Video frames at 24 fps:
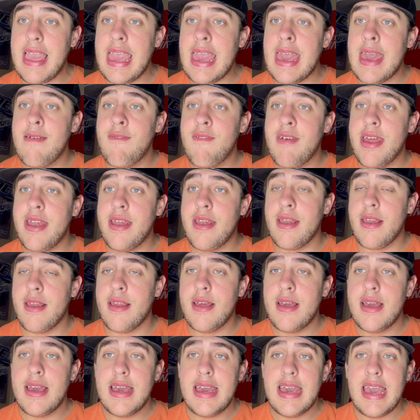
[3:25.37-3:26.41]
And then
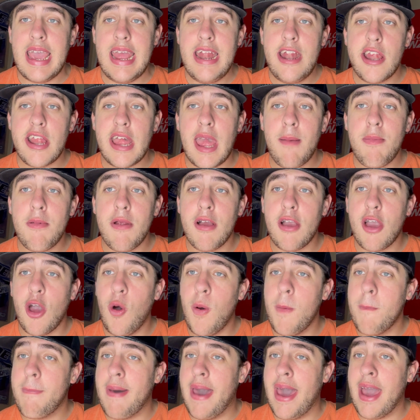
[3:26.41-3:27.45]
he just kept on
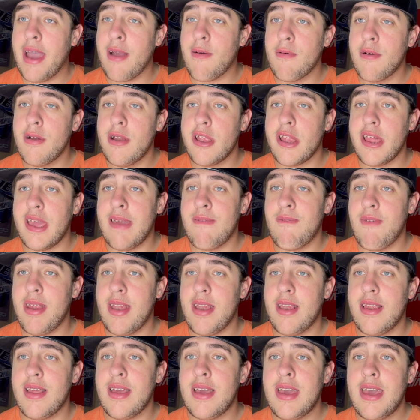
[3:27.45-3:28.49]
going backwards, and
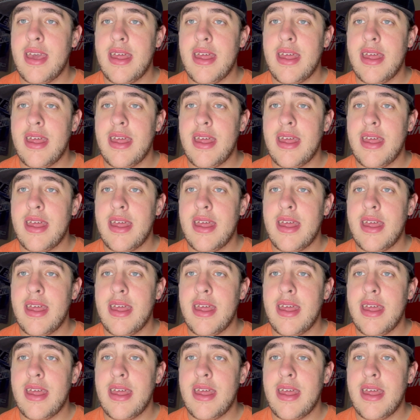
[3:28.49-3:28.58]
then